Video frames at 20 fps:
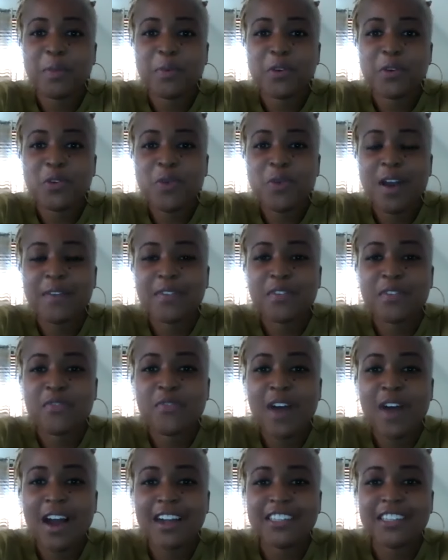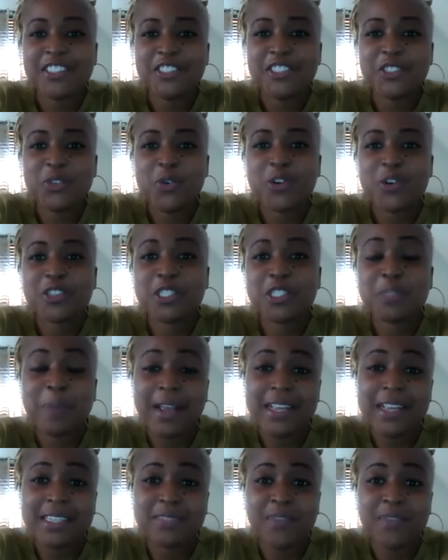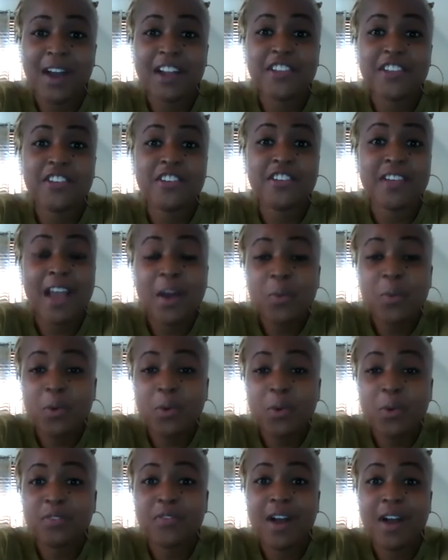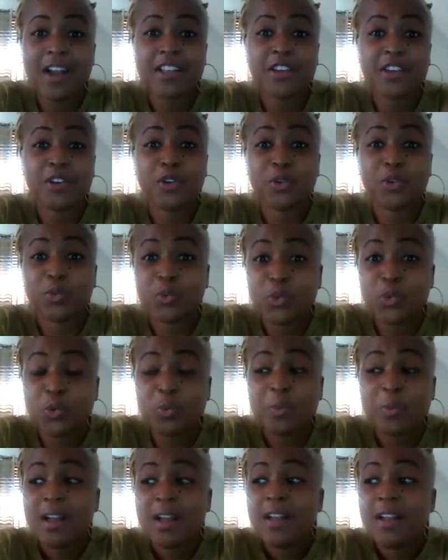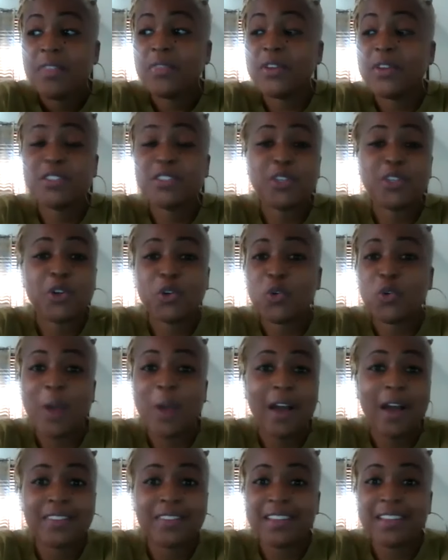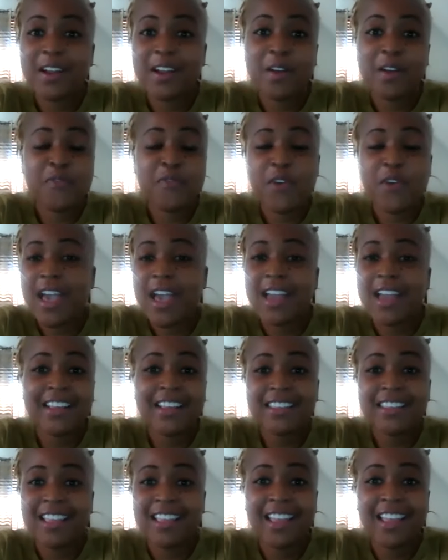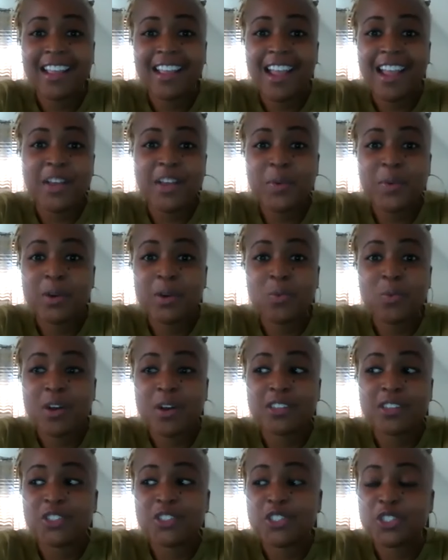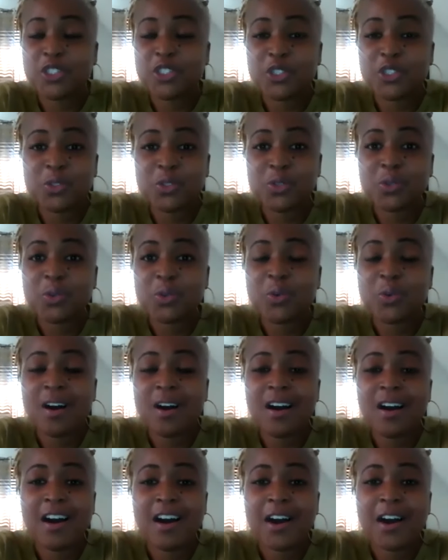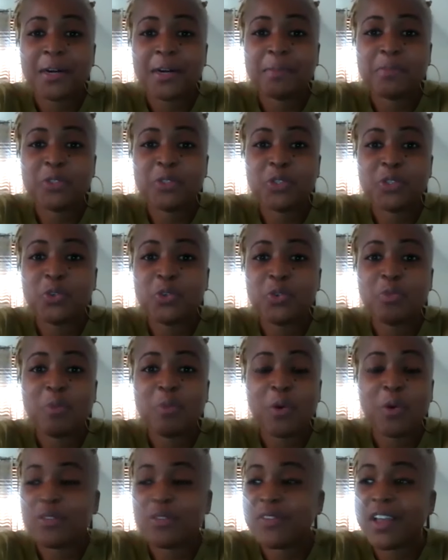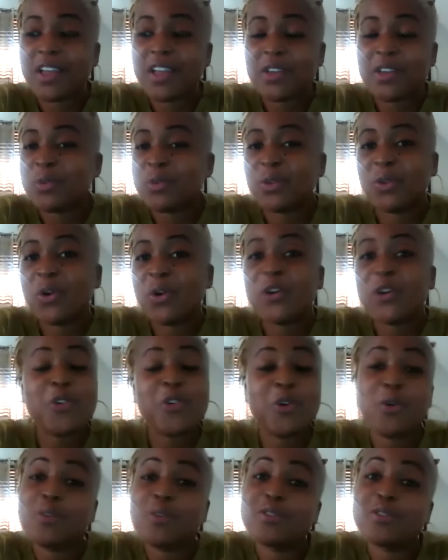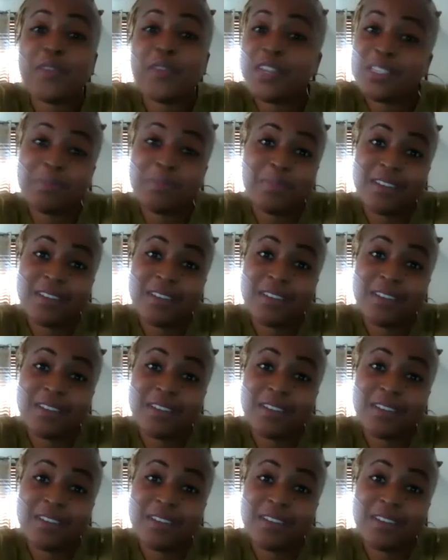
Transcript: You have to find your space, find your network, find your group. There's a group out there for anything anyone wants to do um, to motivate you. Lord knows Facebook